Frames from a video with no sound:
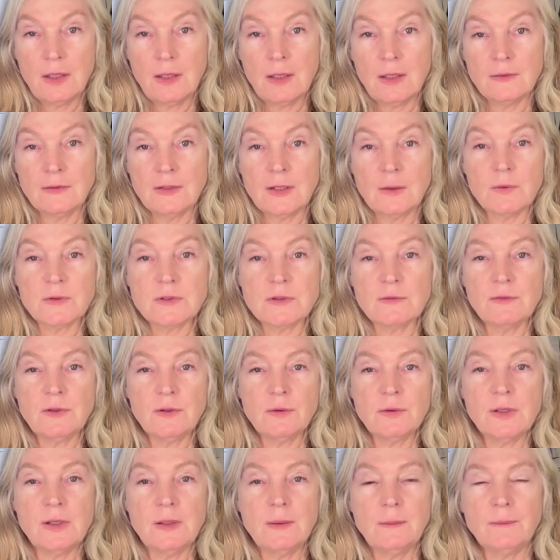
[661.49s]
And that was a
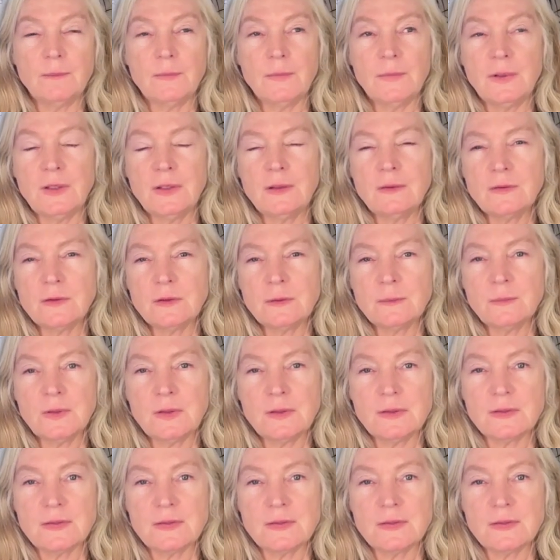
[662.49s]
very intimate